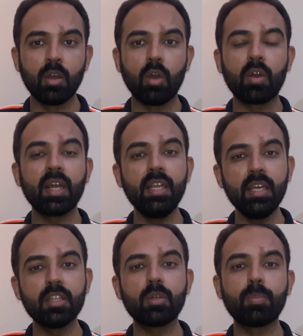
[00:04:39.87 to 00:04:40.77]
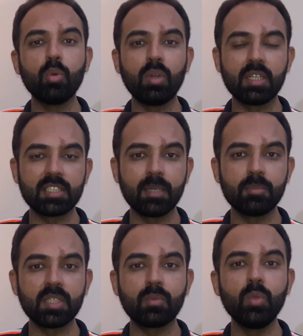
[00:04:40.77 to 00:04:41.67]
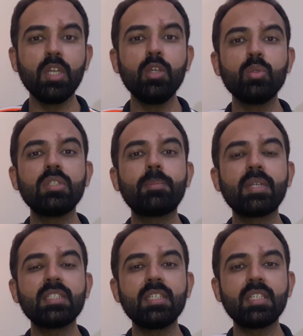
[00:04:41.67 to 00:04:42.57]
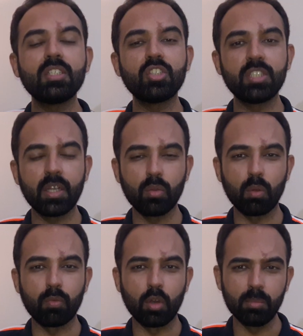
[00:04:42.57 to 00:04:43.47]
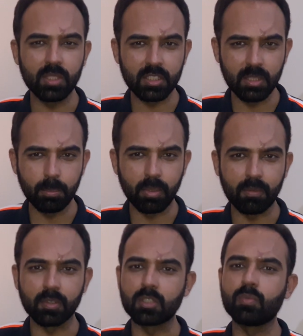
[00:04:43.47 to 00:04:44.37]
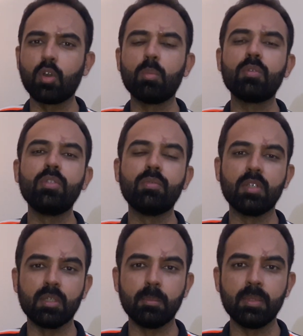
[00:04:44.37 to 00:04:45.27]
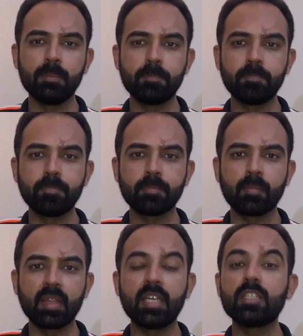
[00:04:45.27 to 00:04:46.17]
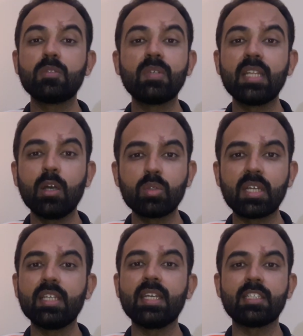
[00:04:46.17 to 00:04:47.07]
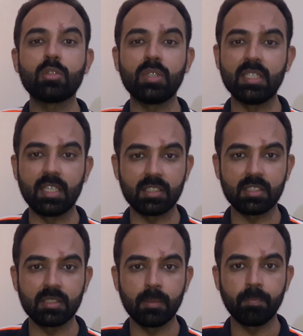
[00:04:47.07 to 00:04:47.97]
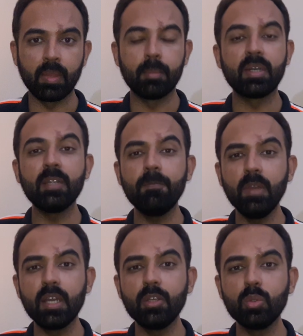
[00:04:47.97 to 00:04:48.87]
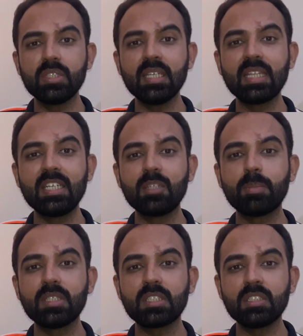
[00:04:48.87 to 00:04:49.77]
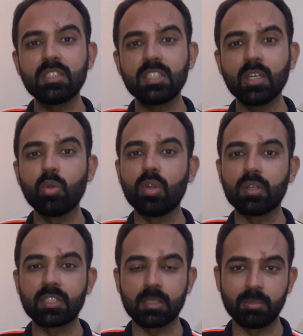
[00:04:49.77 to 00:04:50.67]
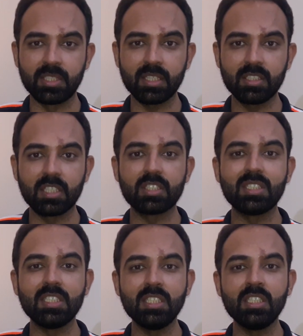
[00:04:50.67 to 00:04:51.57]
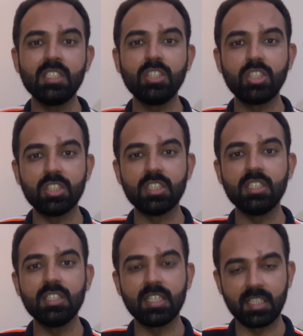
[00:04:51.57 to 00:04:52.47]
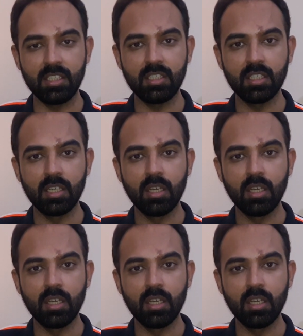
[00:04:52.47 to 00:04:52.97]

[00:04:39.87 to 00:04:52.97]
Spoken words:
or any other plural subject, we will use the present tense general form, the simple first form of the verb. That is without adding s or es. But if we are using third person singular subjects such as he, she, it,